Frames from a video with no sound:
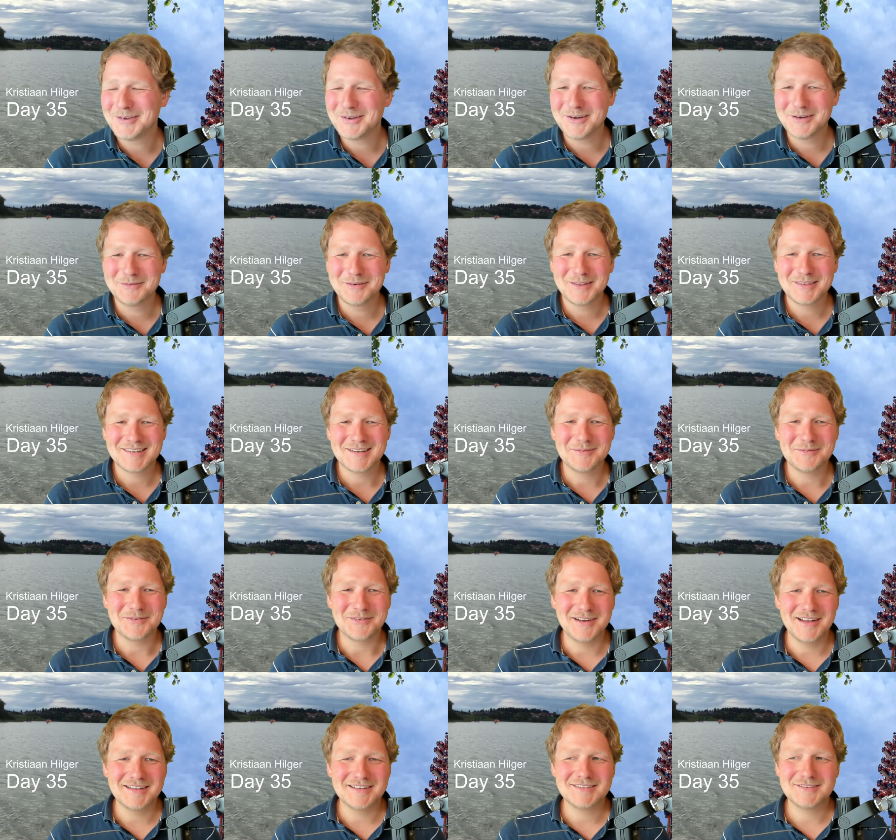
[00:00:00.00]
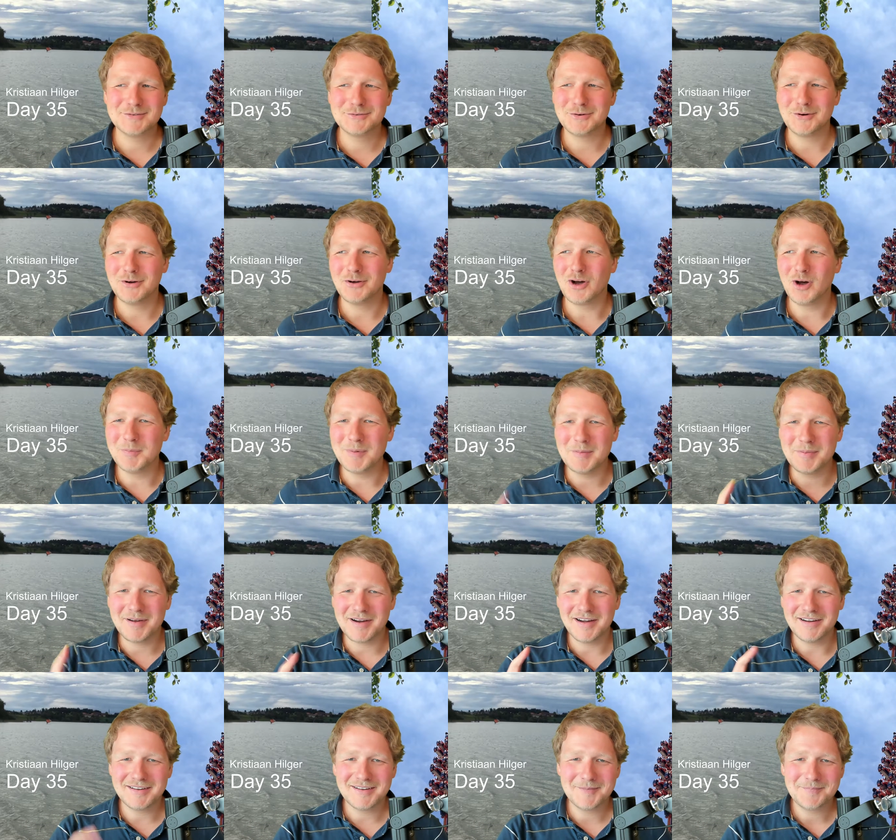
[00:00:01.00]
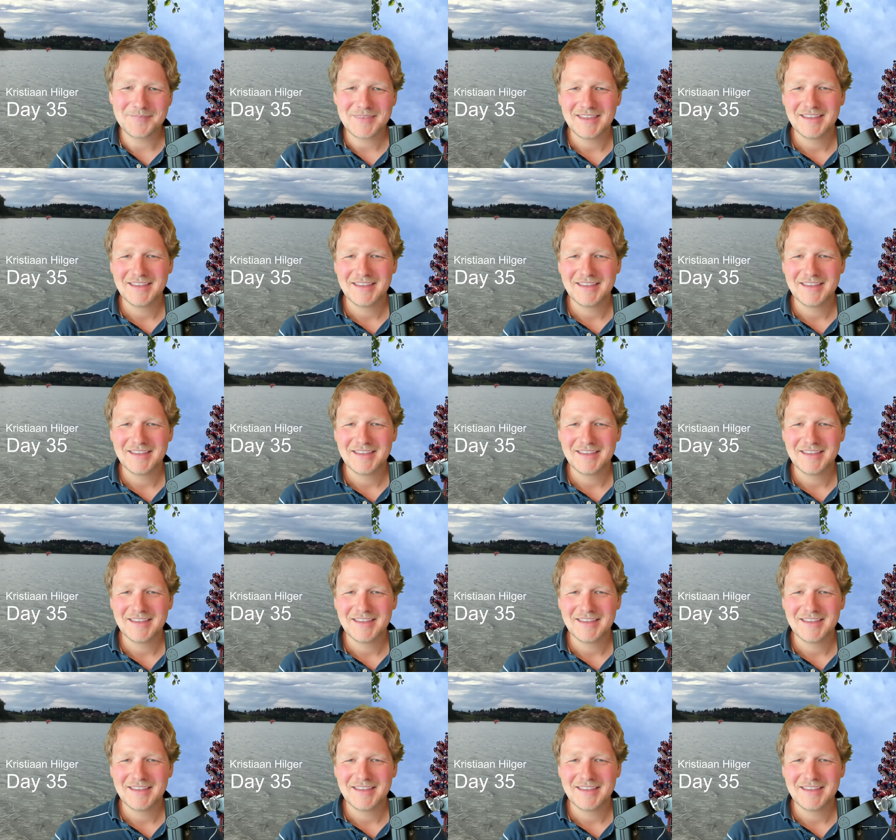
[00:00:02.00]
going with some friends to Europa Park,